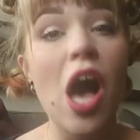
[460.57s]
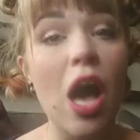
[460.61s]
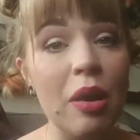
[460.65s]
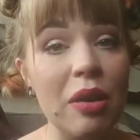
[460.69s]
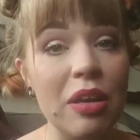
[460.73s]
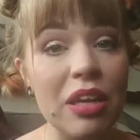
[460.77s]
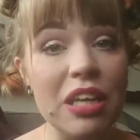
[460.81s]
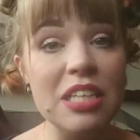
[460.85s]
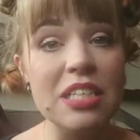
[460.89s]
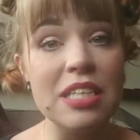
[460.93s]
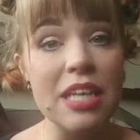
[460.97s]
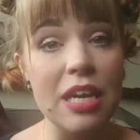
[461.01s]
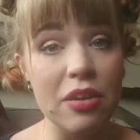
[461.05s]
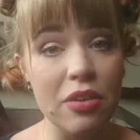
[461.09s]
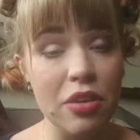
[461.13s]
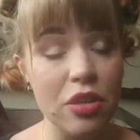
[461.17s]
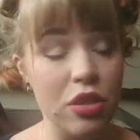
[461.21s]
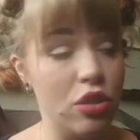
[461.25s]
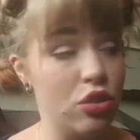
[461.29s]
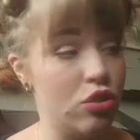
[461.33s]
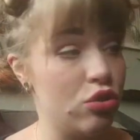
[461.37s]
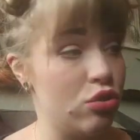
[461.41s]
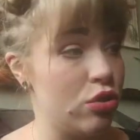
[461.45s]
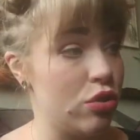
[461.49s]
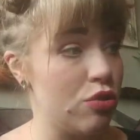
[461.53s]
I'm going to tell
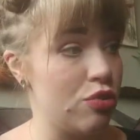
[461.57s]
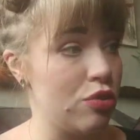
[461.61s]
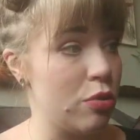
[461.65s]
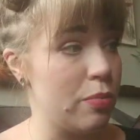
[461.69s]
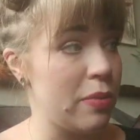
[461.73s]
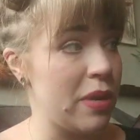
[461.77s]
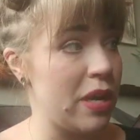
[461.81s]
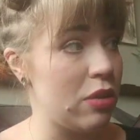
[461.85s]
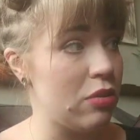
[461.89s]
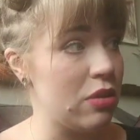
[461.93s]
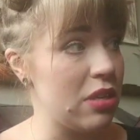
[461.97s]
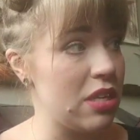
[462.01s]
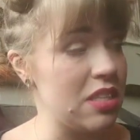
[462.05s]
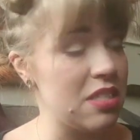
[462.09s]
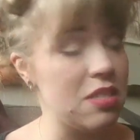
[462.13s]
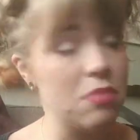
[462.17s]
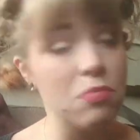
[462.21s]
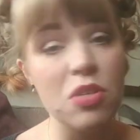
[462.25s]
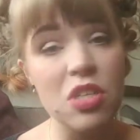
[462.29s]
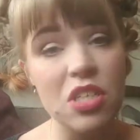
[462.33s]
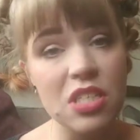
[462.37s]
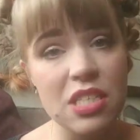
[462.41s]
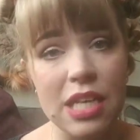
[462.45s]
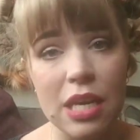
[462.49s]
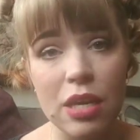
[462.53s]
you the truth about this.
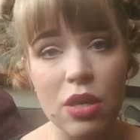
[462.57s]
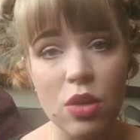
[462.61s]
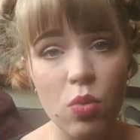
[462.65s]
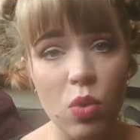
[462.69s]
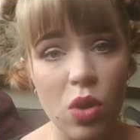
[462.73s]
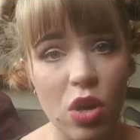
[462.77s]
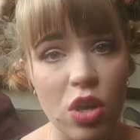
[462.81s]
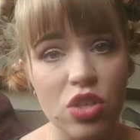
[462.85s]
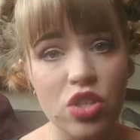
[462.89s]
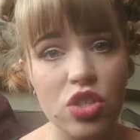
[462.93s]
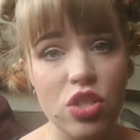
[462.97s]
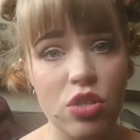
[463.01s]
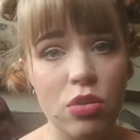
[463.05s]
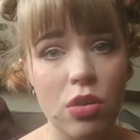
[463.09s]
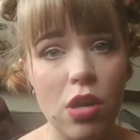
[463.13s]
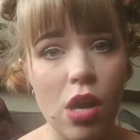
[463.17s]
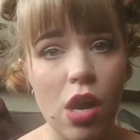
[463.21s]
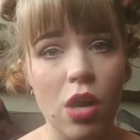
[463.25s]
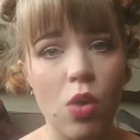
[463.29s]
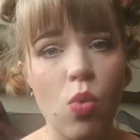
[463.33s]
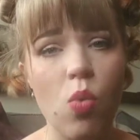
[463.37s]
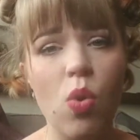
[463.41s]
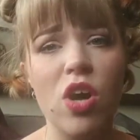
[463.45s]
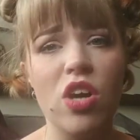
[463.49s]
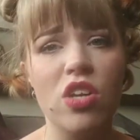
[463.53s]
I'm going to tell you what I do
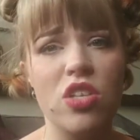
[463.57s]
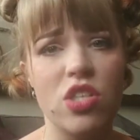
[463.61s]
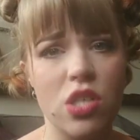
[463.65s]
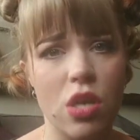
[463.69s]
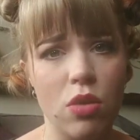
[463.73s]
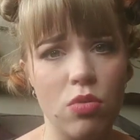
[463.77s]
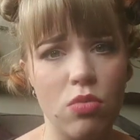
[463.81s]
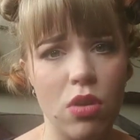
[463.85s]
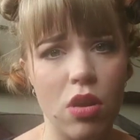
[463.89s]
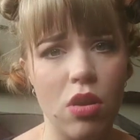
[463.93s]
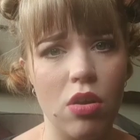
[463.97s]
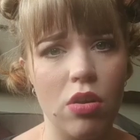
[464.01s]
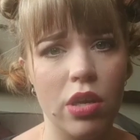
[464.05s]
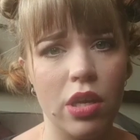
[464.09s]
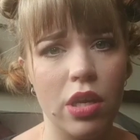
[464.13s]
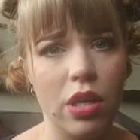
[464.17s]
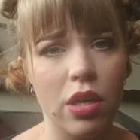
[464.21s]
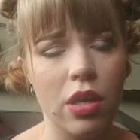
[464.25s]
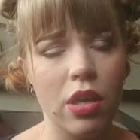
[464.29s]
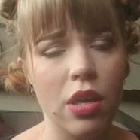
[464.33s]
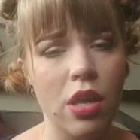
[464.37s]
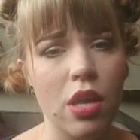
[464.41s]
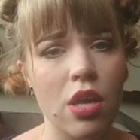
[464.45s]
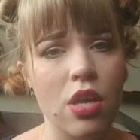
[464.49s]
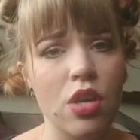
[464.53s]
like, what I don't like.